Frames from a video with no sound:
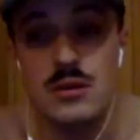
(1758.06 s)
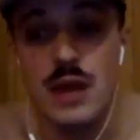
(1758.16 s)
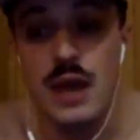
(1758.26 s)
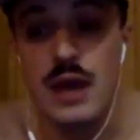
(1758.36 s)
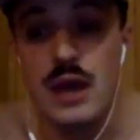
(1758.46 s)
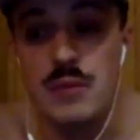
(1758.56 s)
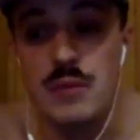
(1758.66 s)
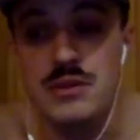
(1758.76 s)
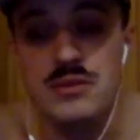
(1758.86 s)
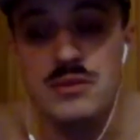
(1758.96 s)
yeah, I
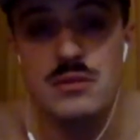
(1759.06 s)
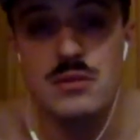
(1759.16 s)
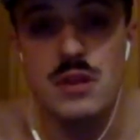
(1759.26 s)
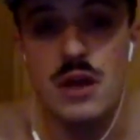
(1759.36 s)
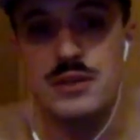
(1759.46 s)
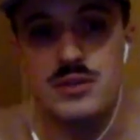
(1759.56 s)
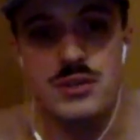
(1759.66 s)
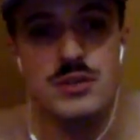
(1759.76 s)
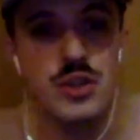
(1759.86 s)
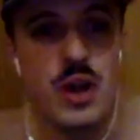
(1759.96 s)
mean, Luck is
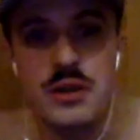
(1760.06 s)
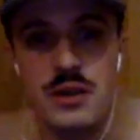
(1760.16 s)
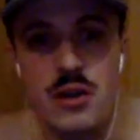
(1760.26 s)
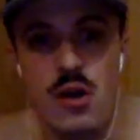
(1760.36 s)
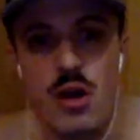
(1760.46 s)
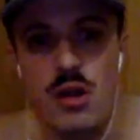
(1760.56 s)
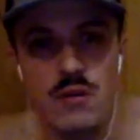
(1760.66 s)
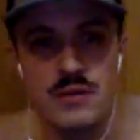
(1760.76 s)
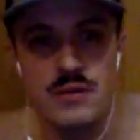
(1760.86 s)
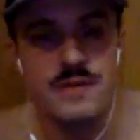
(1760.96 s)
just chucking it all
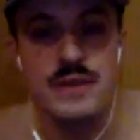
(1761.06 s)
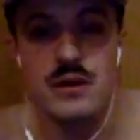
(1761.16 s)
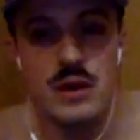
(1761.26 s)
over the field.